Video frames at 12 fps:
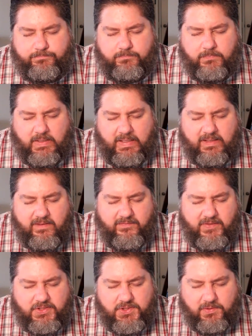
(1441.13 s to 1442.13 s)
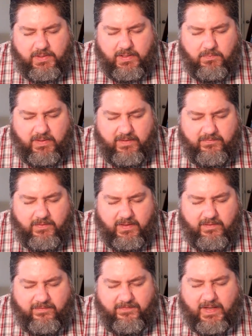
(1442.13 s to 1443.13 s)
Individually, we've
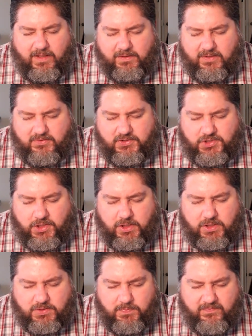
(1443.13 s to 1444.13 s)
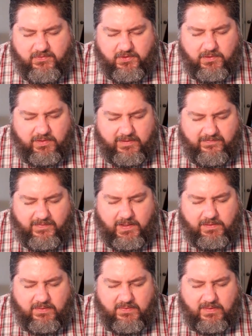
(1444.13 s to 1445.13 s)
failed as a church. We've certainly
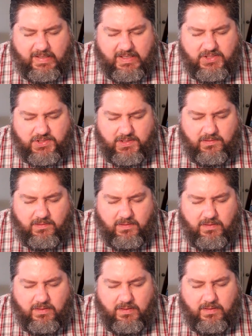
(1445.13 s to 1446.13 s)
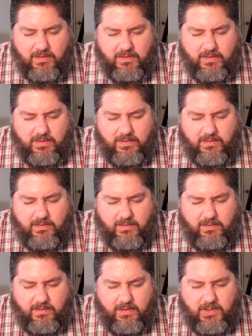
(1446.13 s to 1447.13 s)
failed as a nation.
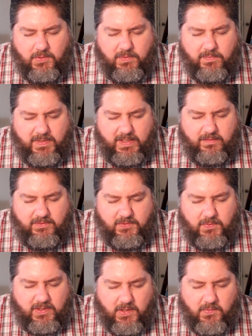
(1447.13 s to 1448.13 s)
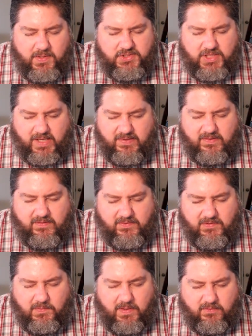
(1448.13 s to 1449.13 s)
And you would be doing no injustice
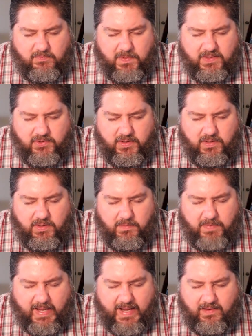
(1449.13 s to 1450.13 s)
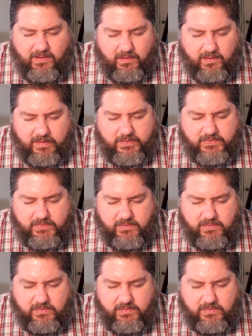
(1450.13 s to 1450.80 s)
to us by turning your back on us.